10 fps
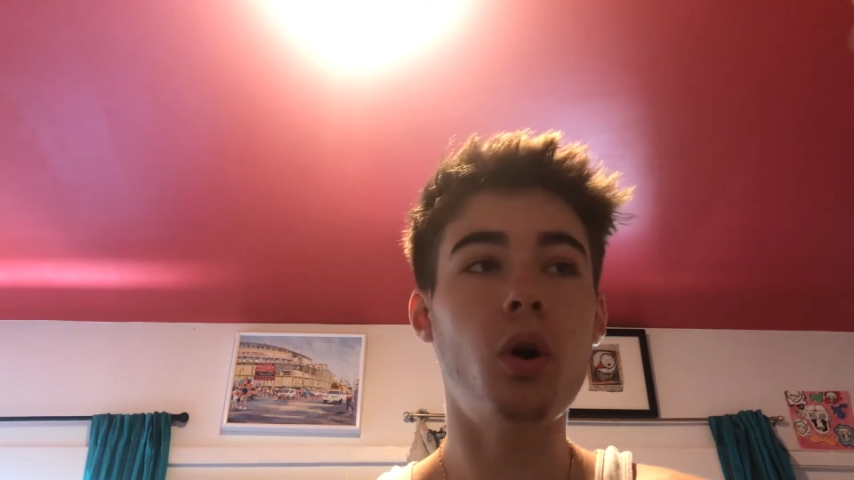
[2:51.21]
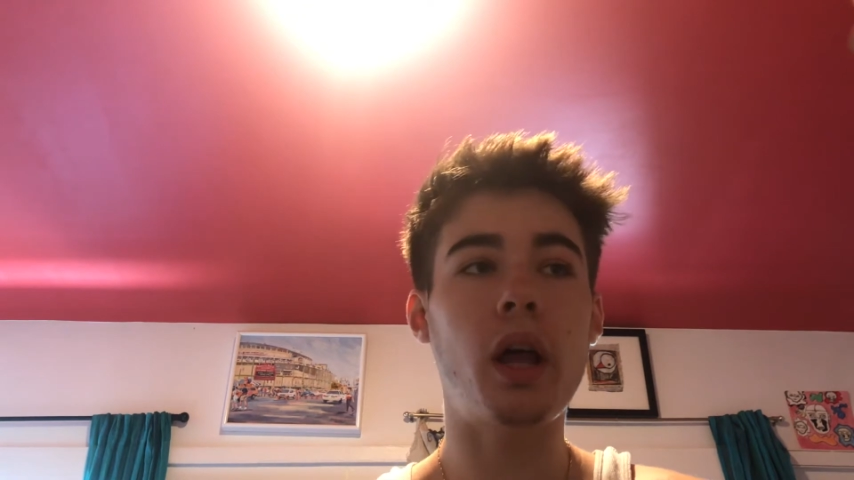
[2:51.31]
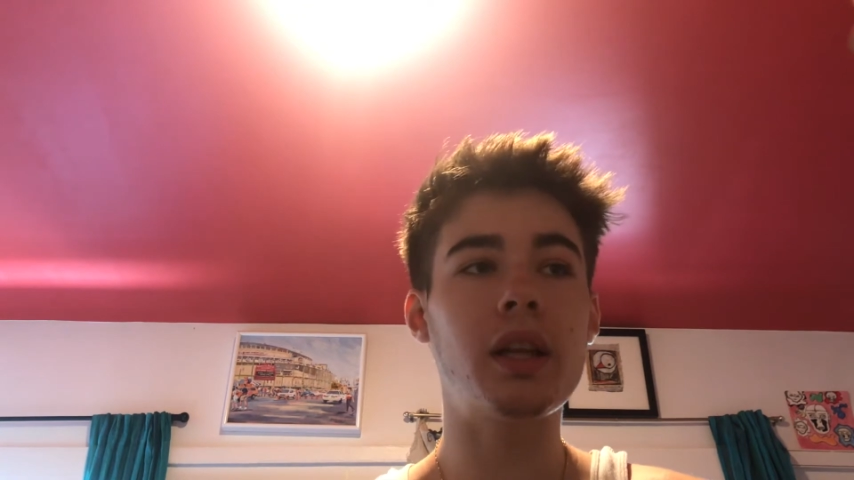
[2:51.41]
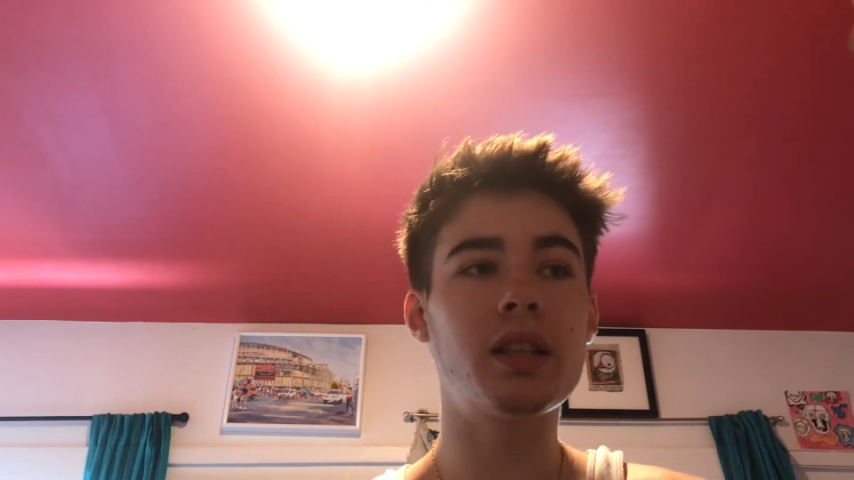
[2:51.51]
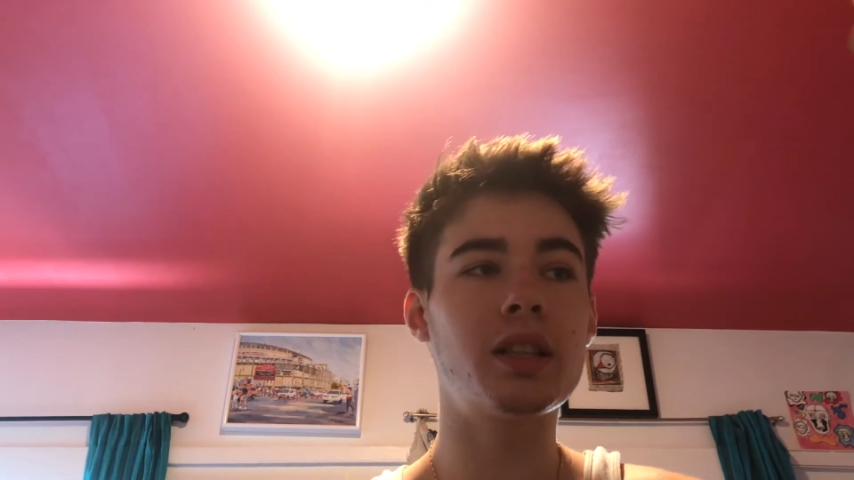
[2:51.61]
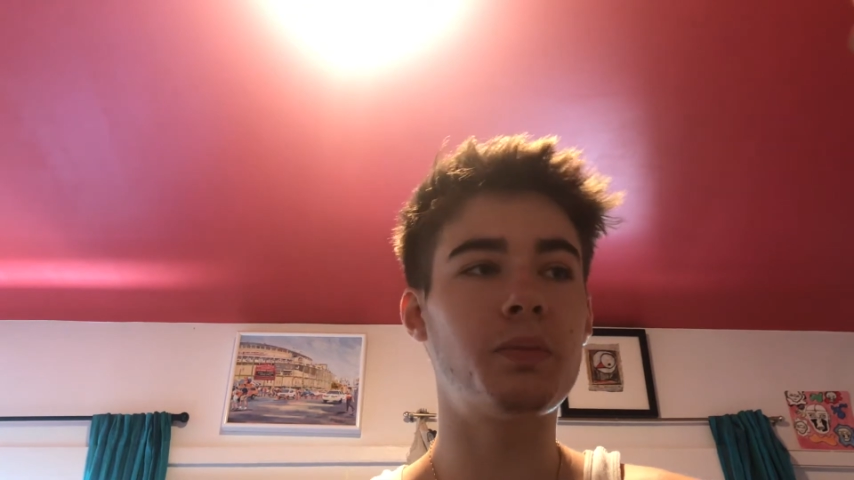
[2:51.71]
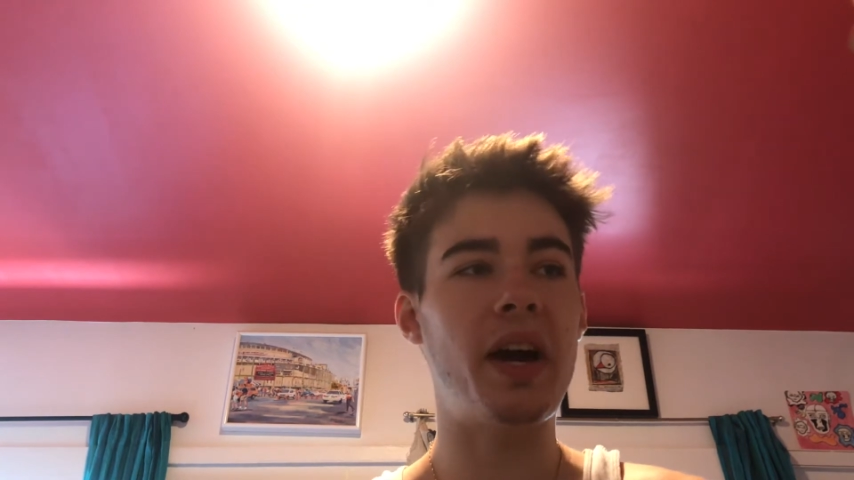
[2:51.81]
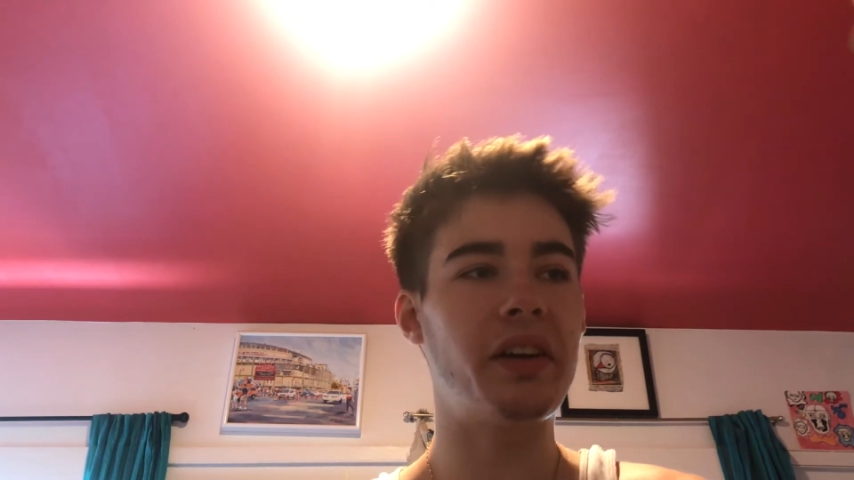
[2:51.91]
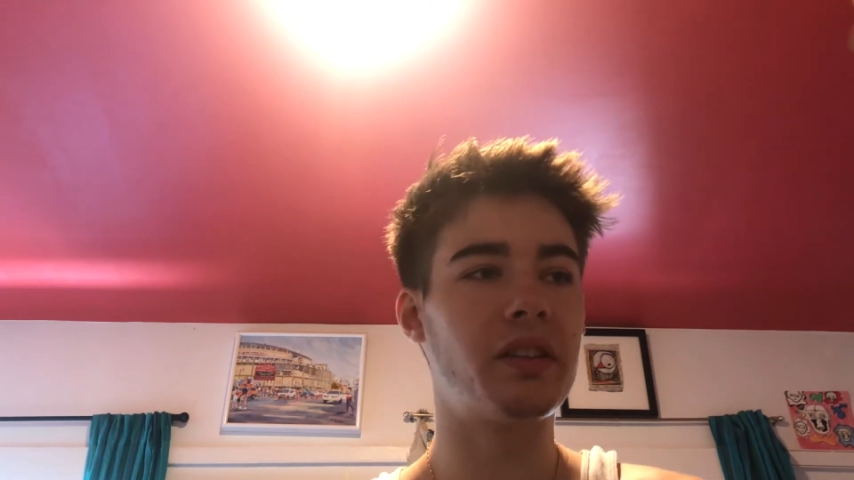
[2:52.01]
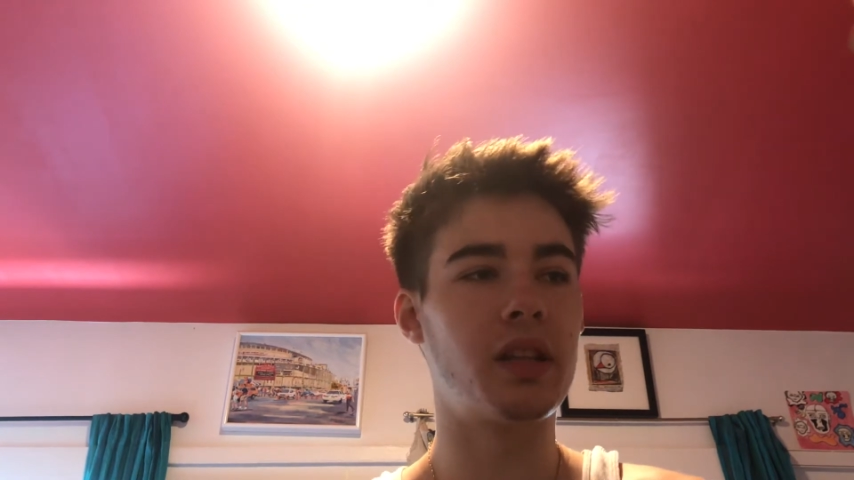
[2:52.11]
I like this
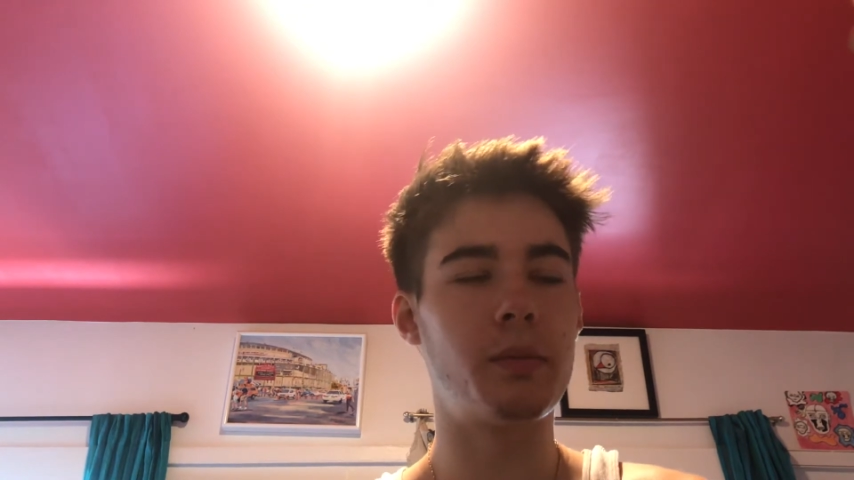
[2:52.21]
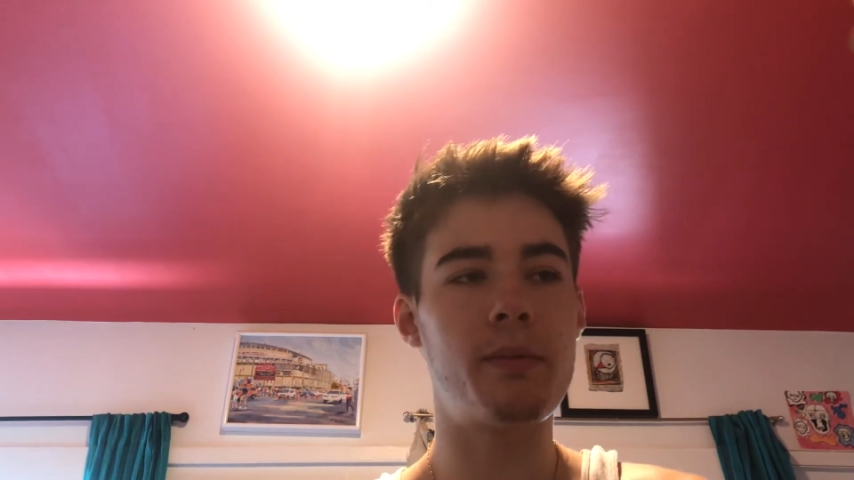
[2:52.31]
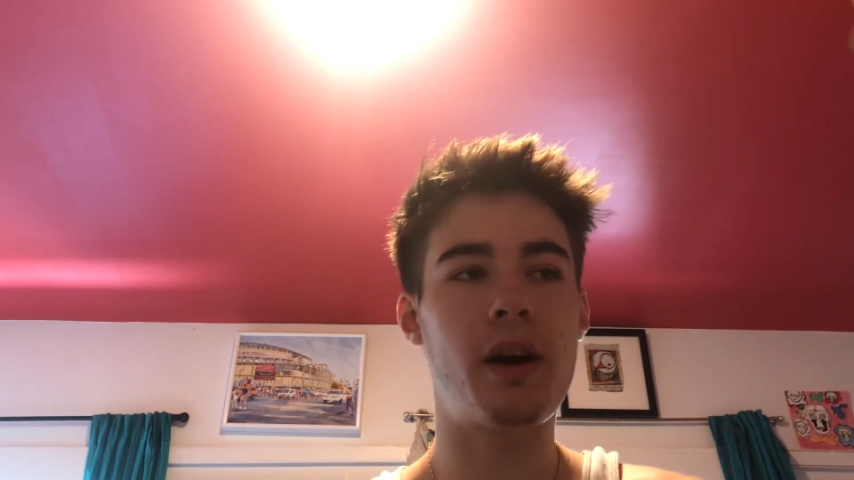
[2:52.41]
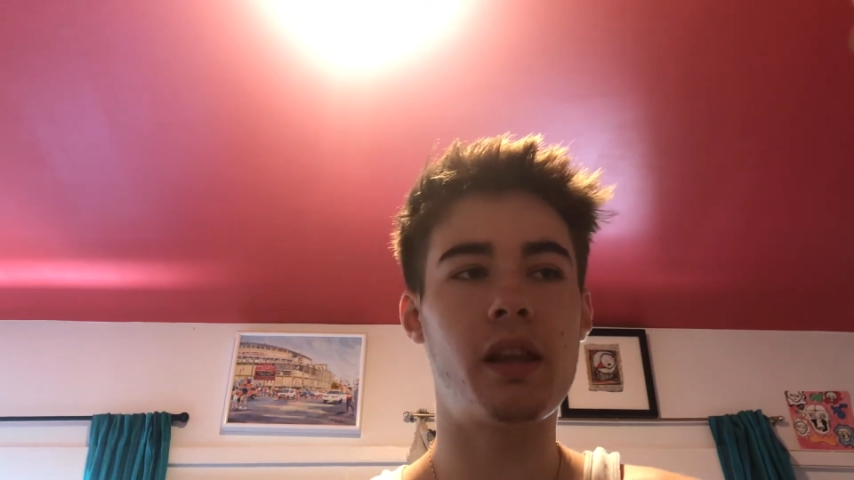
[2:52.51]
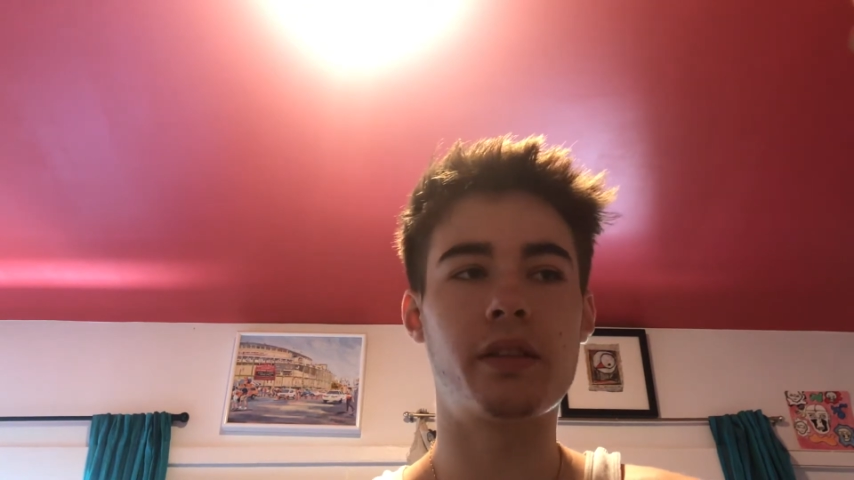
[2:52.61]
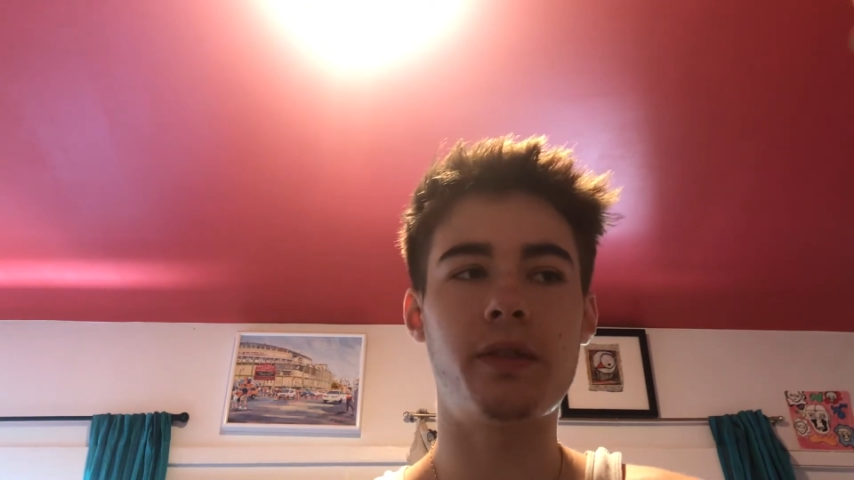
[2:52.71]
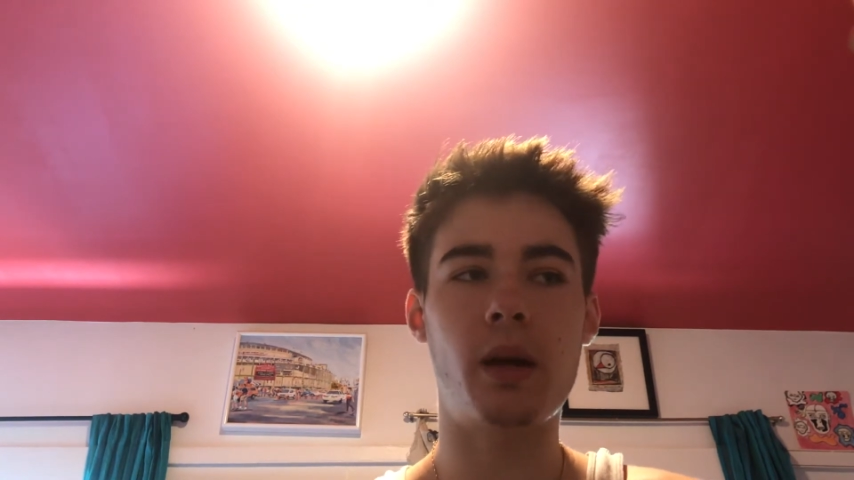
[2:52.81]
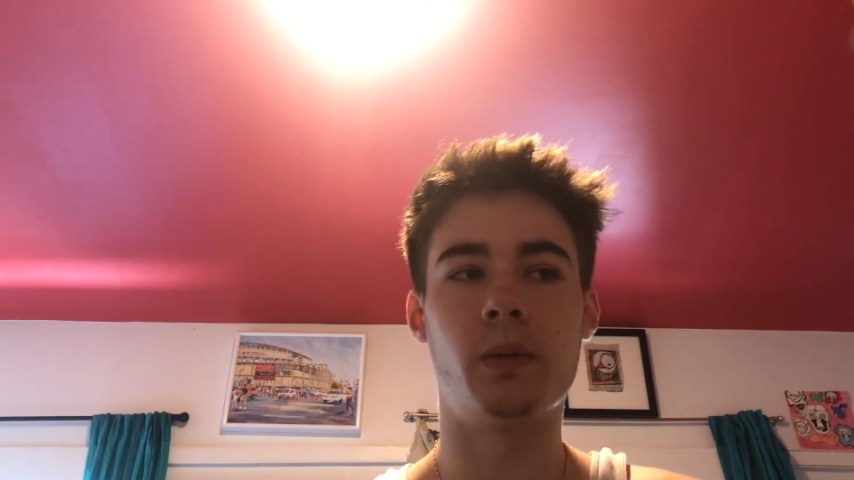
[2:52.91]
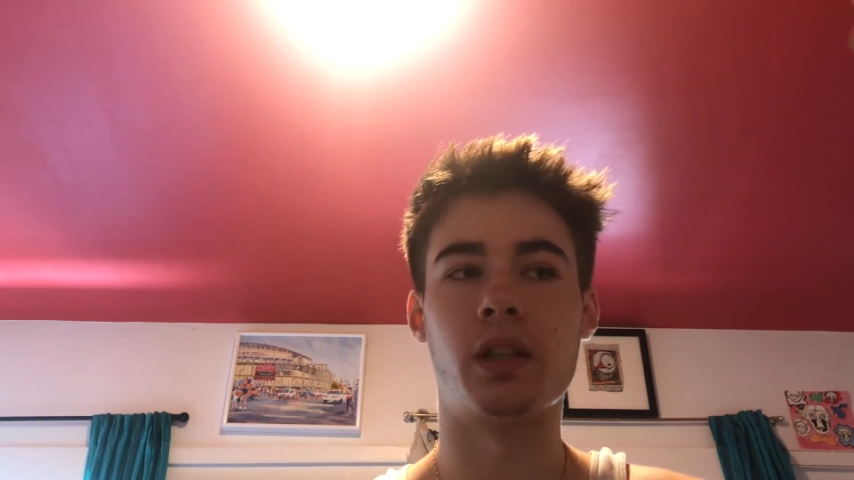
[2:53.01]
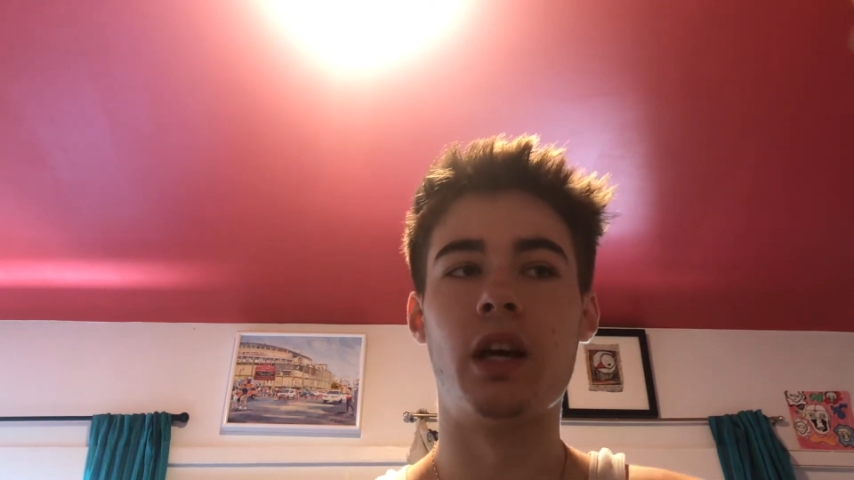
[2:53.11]
pattern, let me buy this
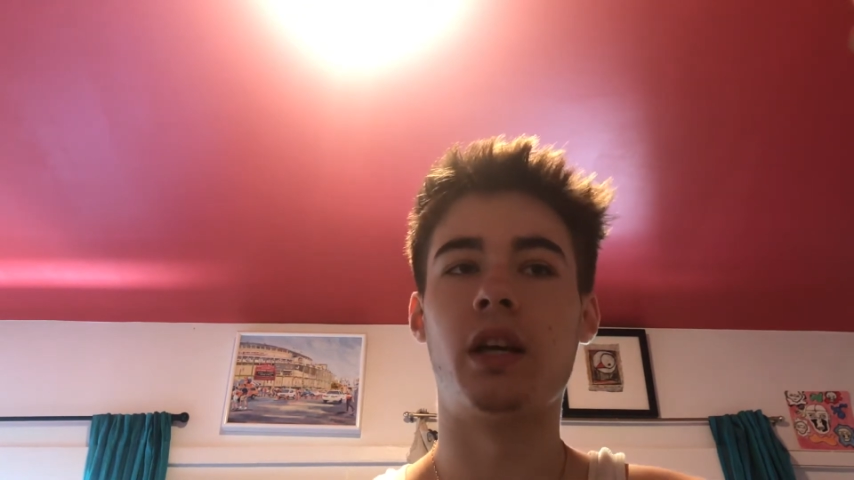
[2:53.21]
fabric.